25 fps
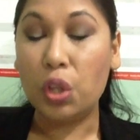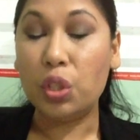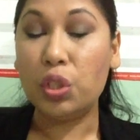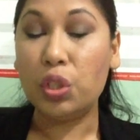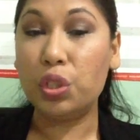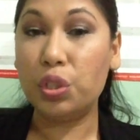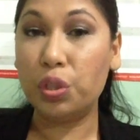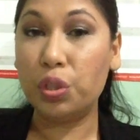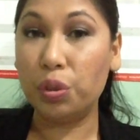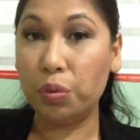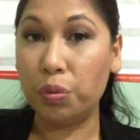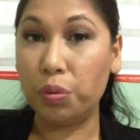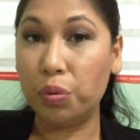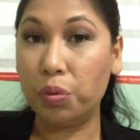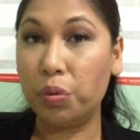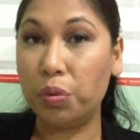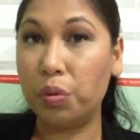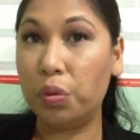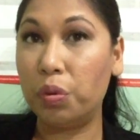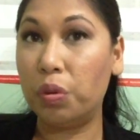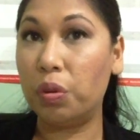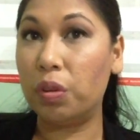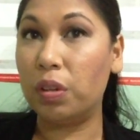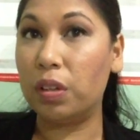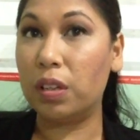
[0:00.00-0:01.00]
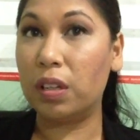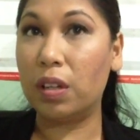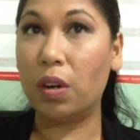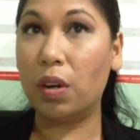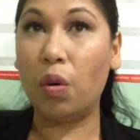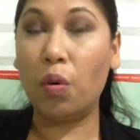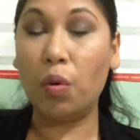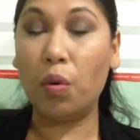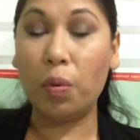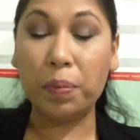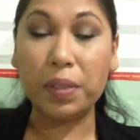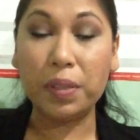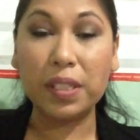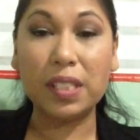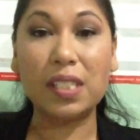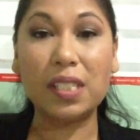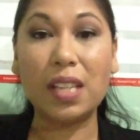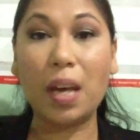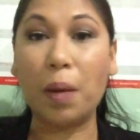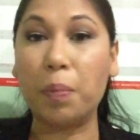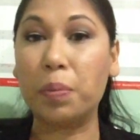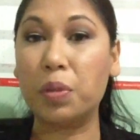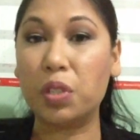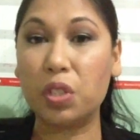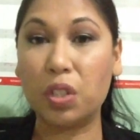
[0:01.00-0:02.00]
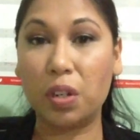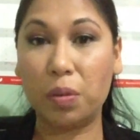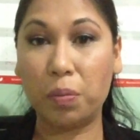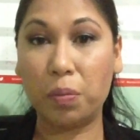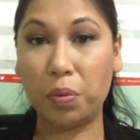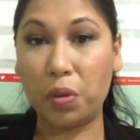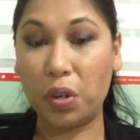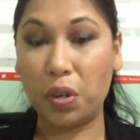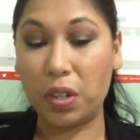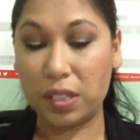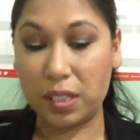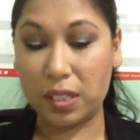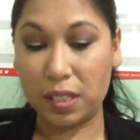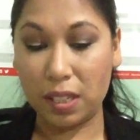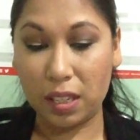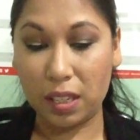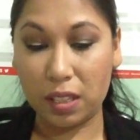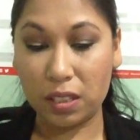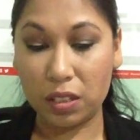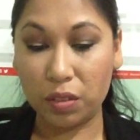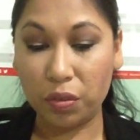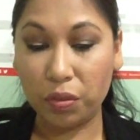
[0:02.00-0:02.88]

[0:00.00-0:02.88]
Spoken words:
to the whole perception process.